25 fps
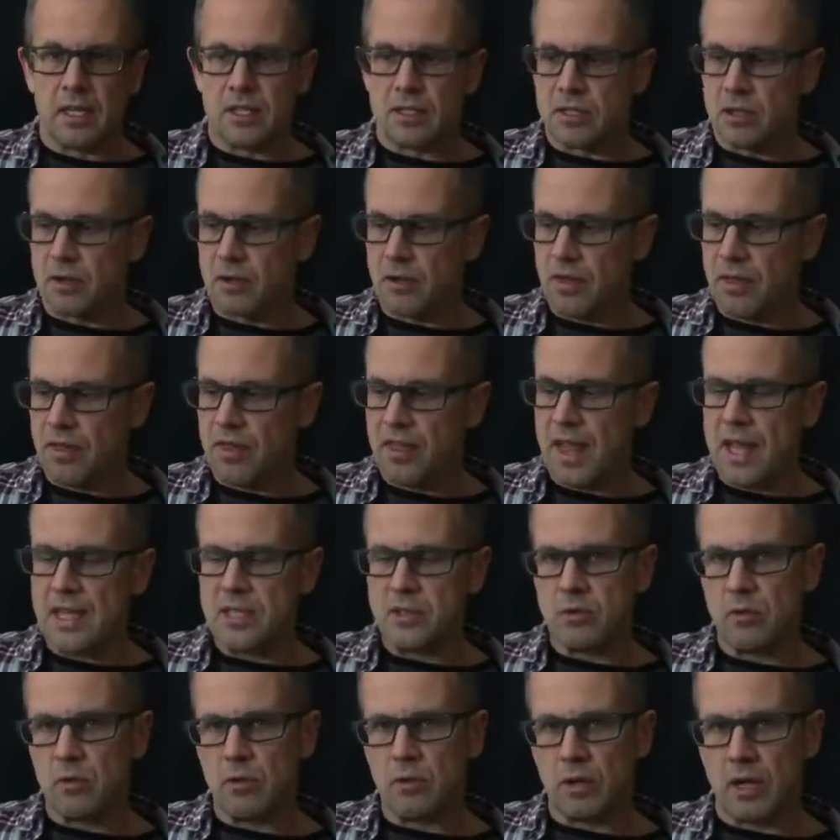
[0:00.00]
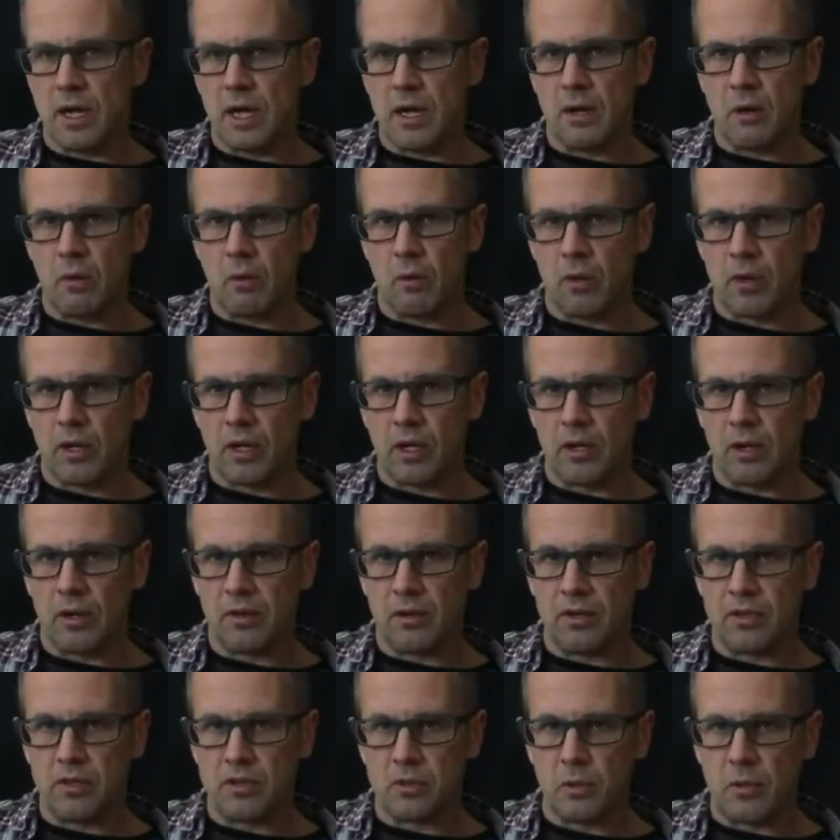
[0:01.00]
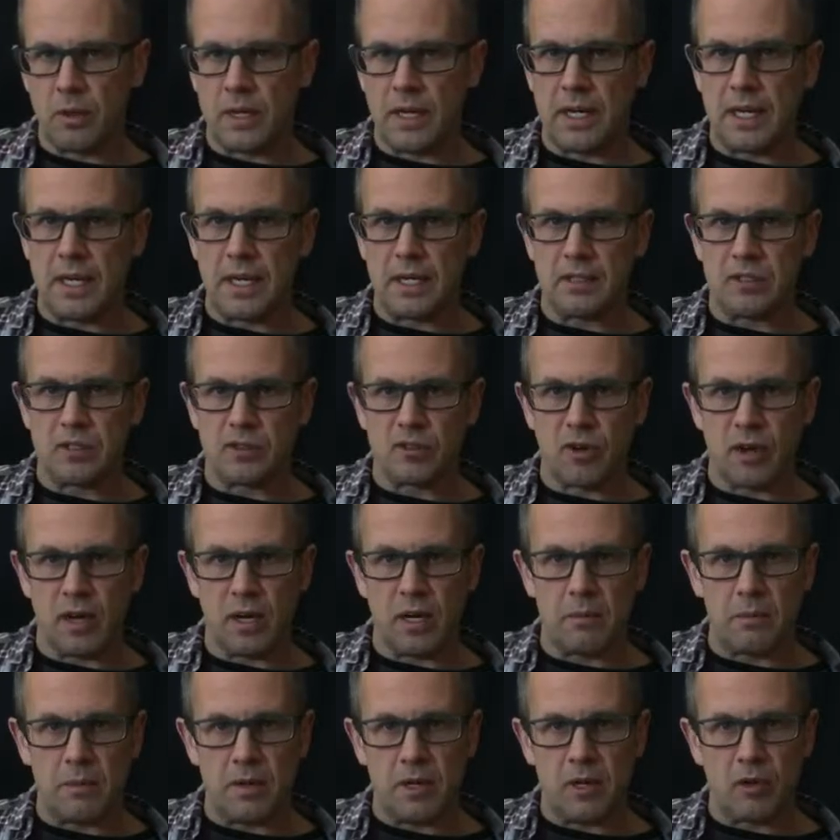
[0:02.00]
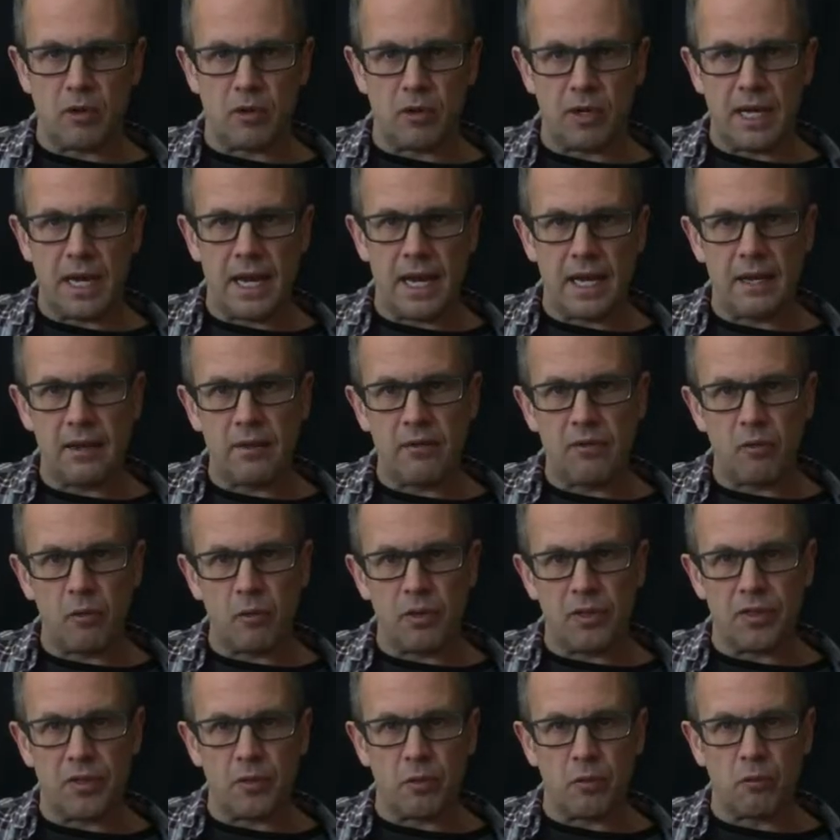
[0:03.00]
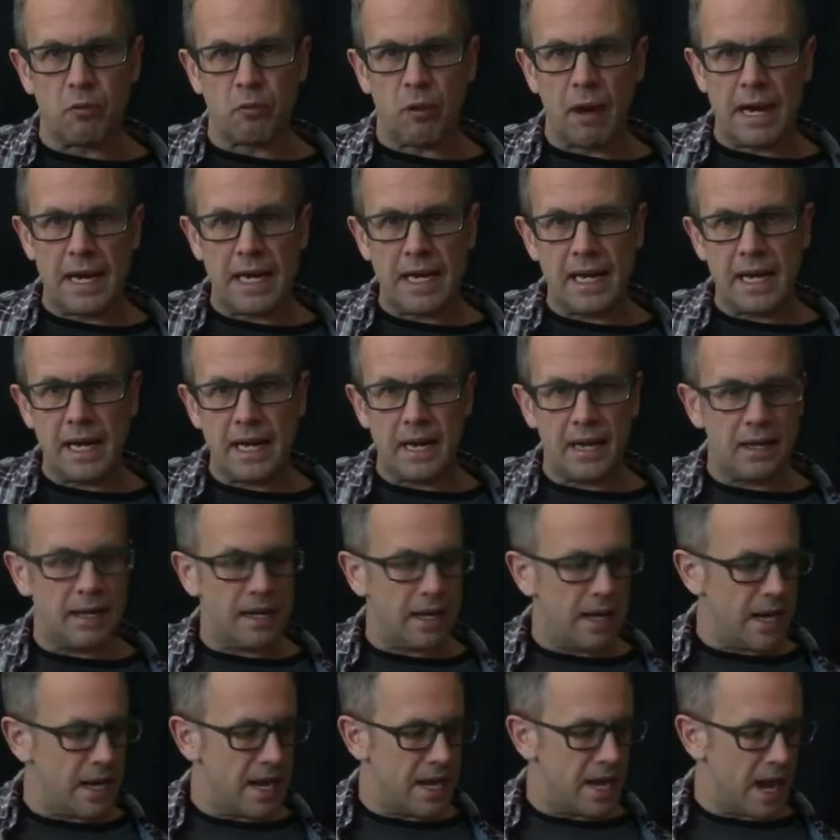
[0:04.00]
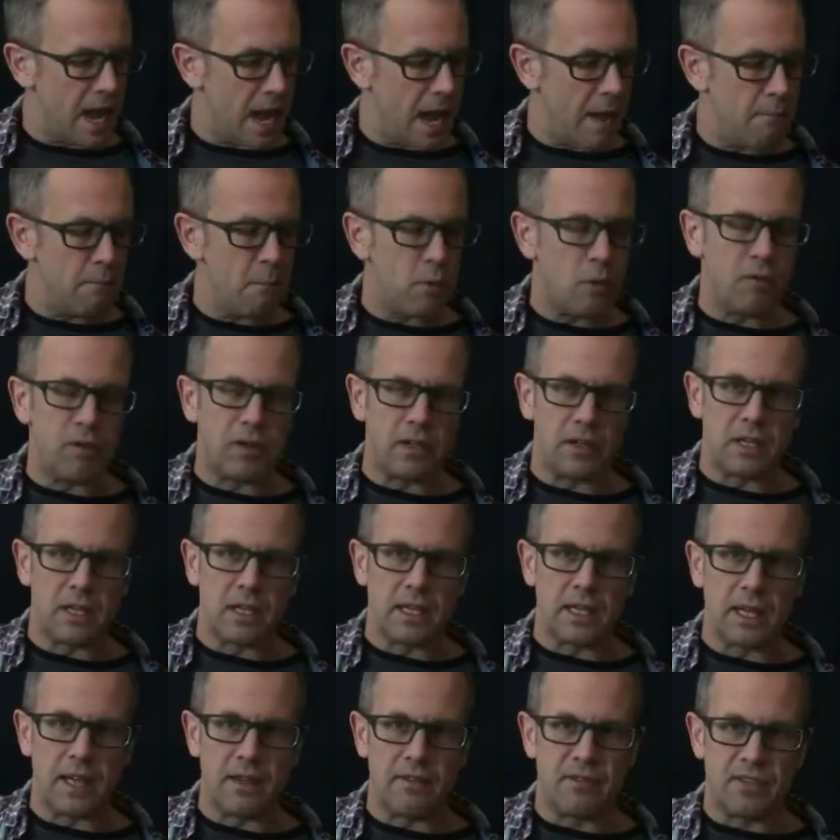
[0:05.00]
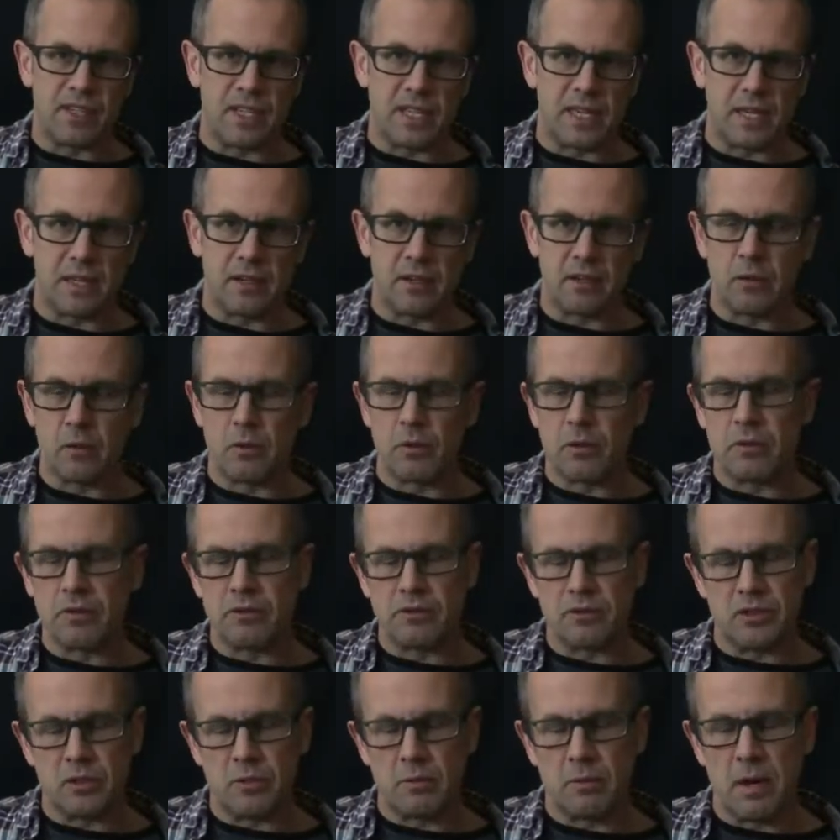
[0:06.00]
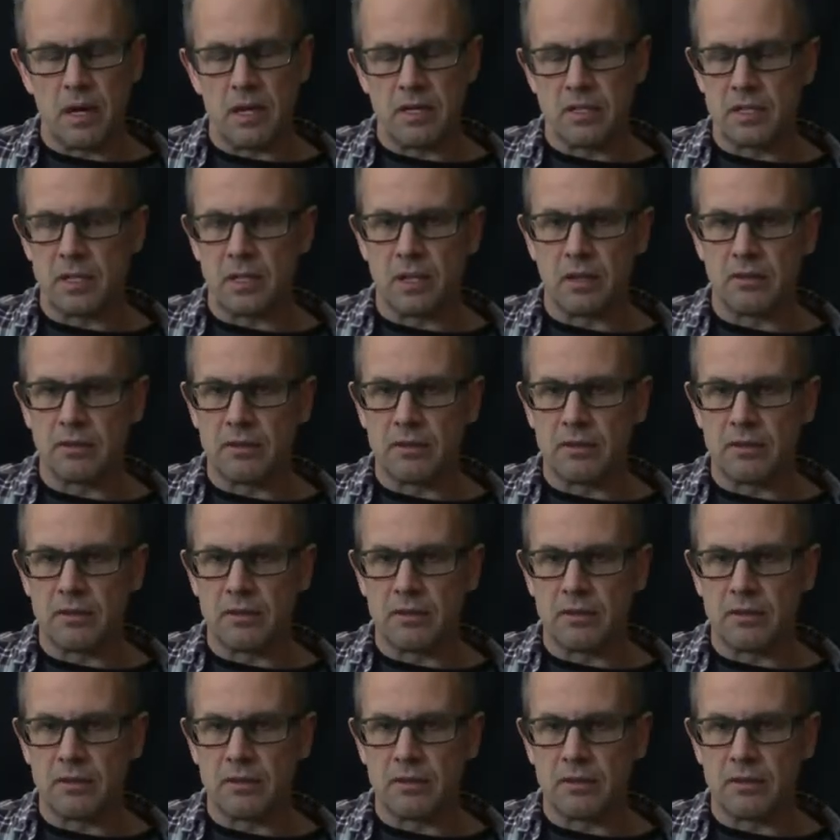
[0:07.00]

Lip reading: So that's what we're kind of working on this week, is trying to be creative with the right hand and not moving the left hand or so much.